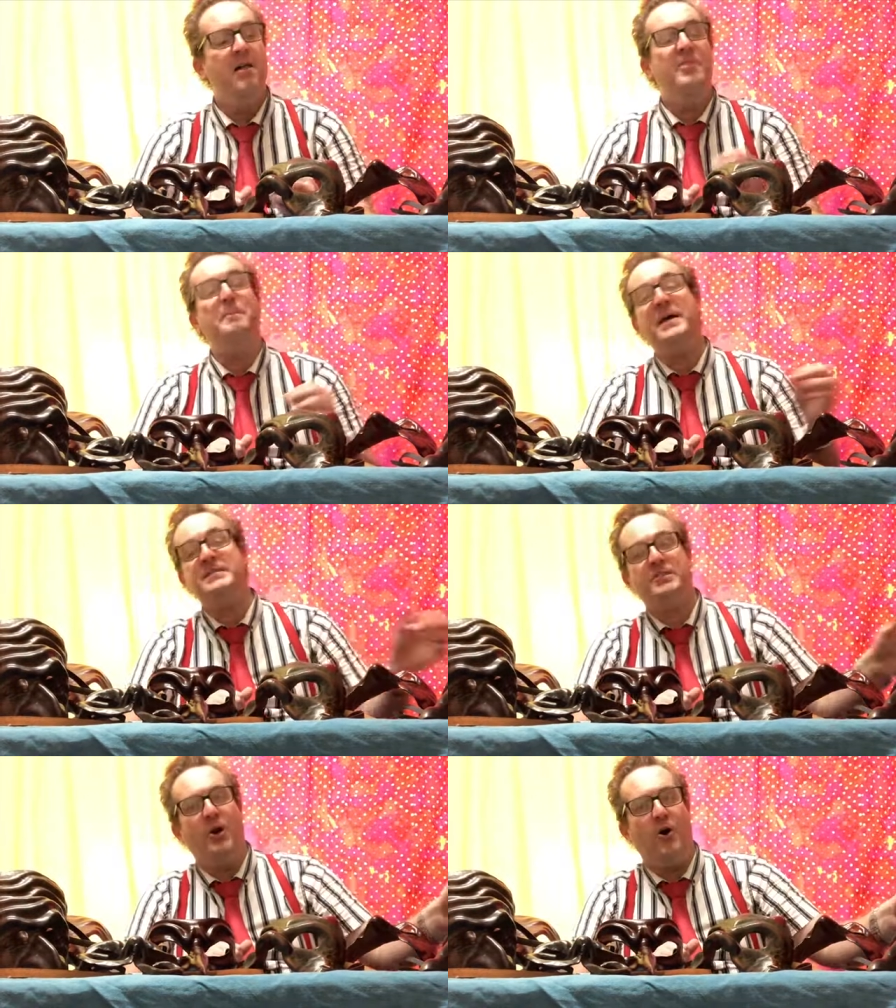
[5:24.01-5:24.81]
The
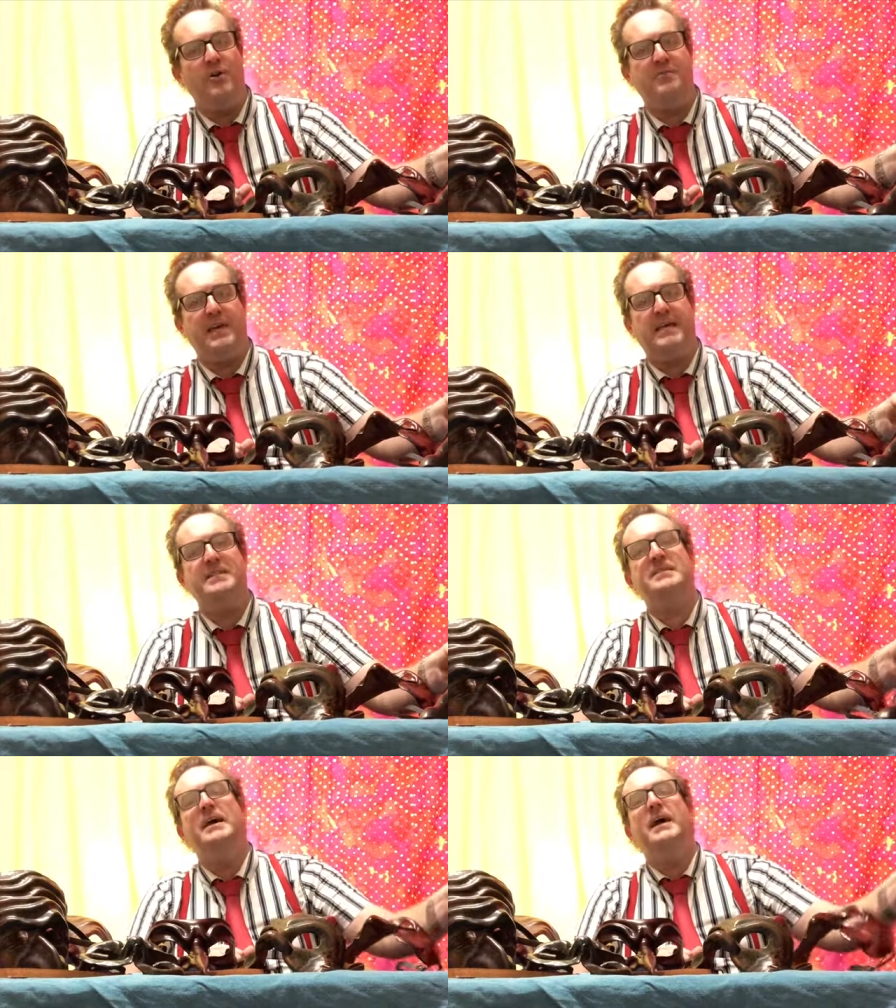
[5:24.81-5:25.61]
best known of
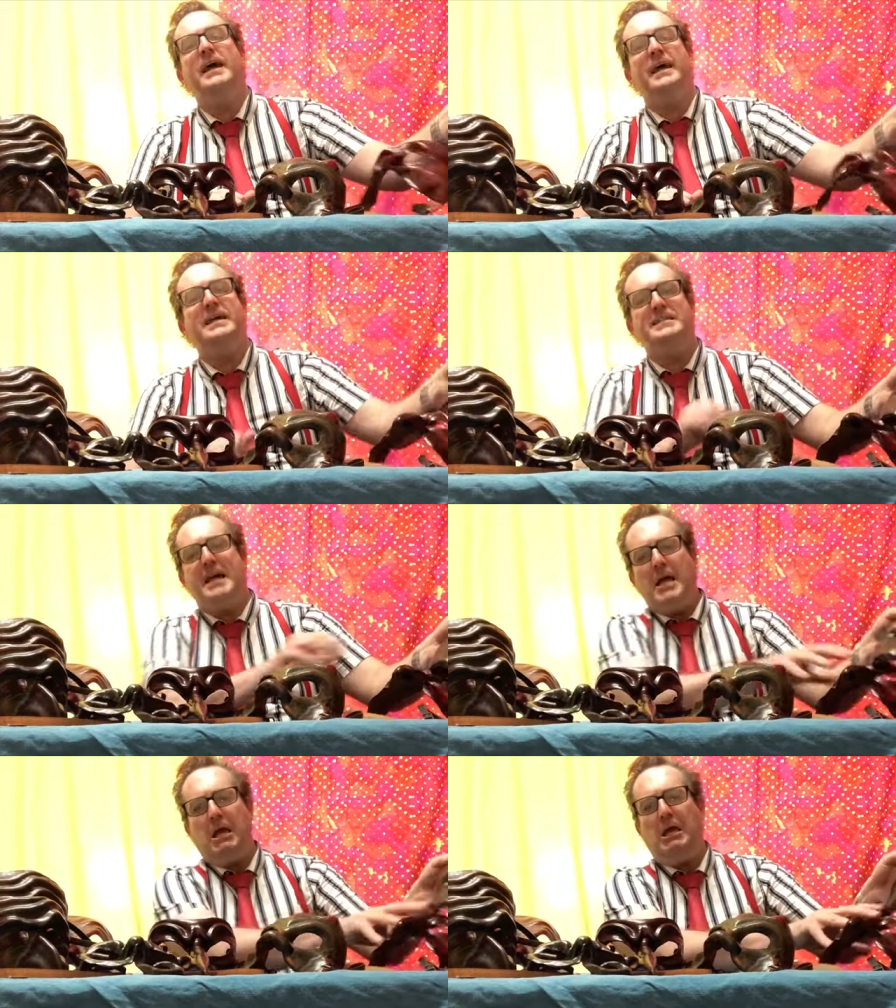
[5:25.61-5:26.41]
these is
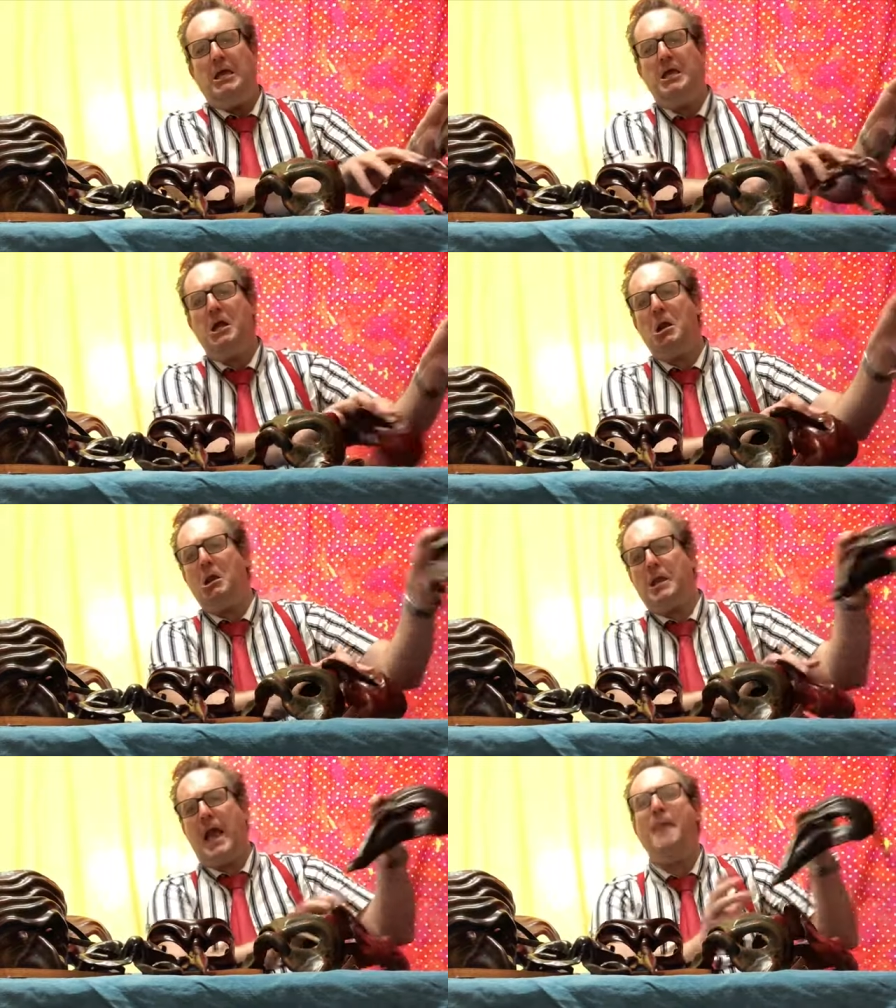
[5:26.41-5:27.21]
Il
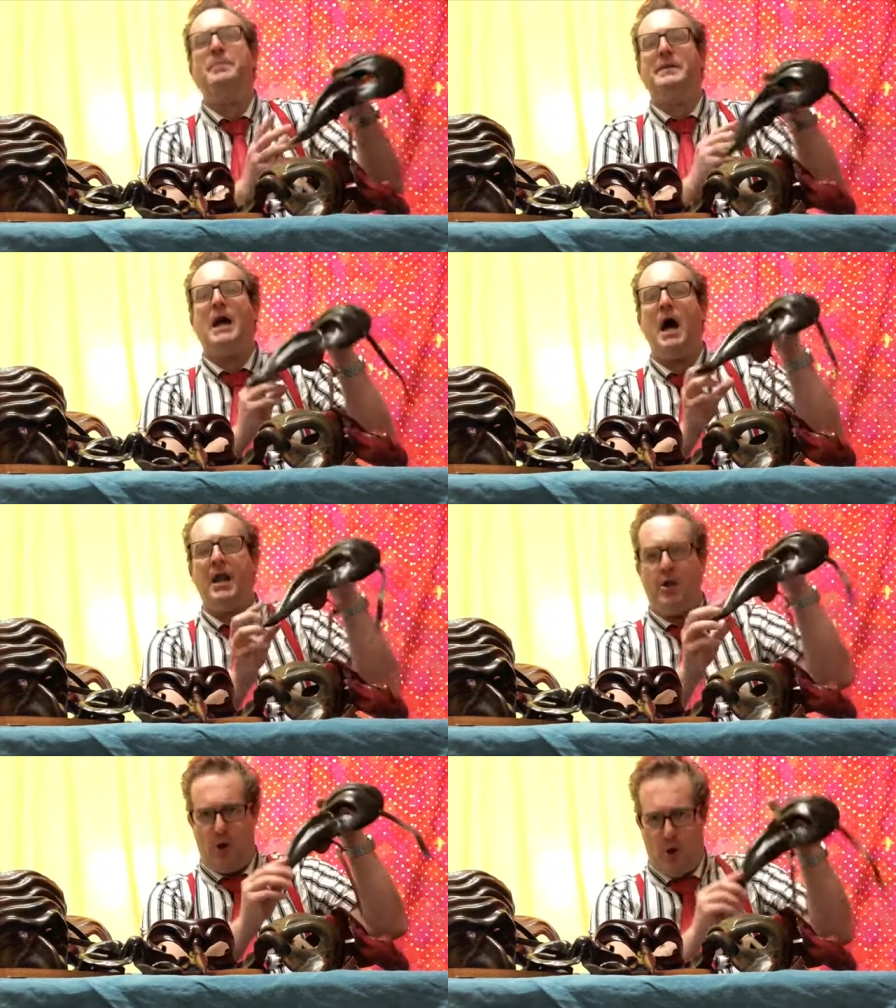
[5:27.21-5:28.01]

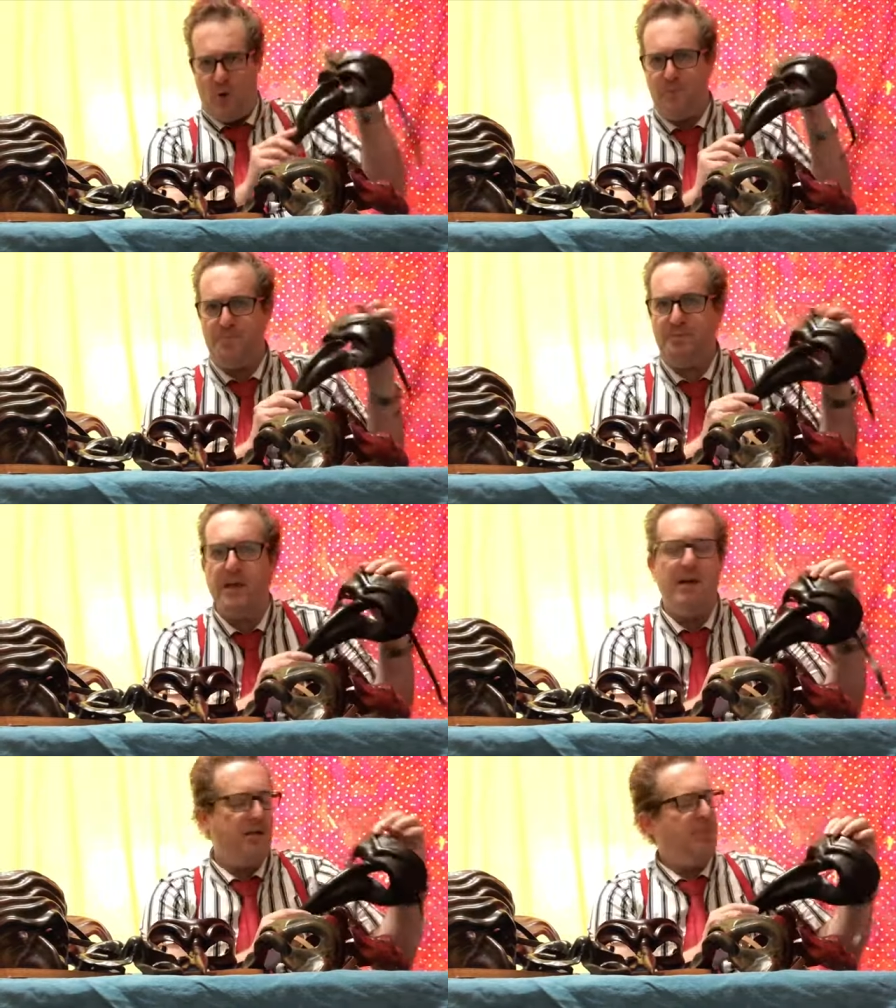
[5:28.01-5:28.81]
Capitano,
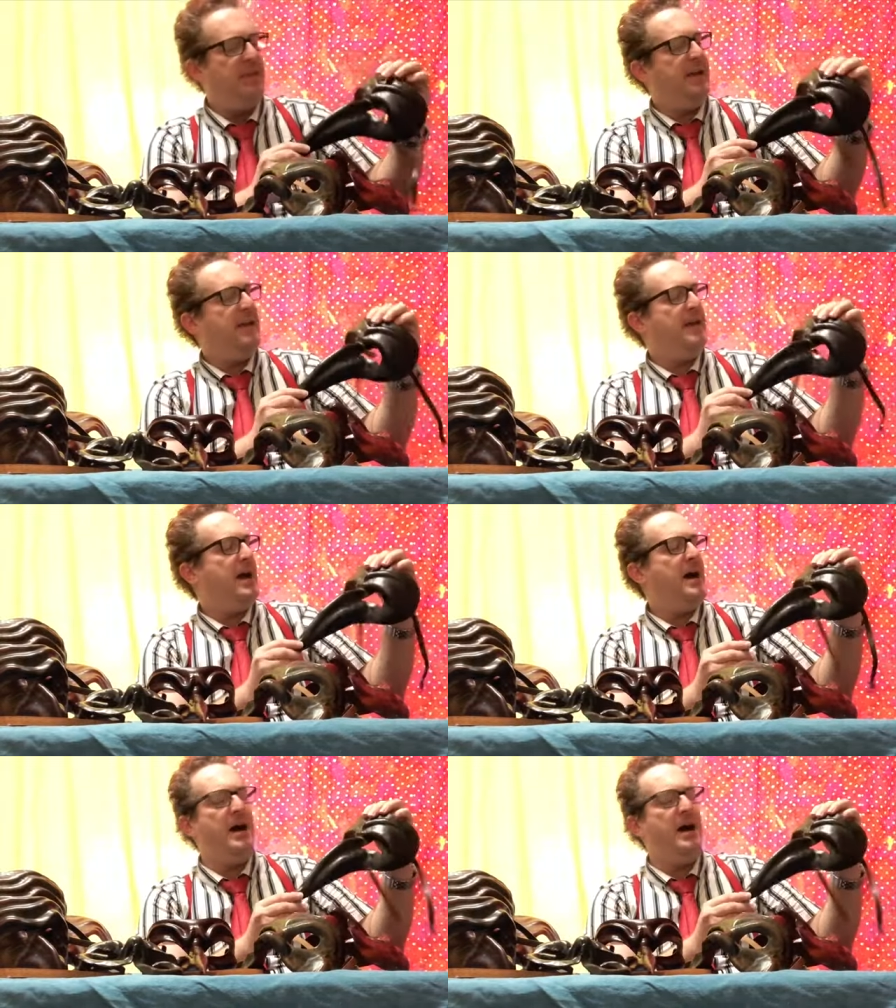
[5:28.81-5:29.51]
the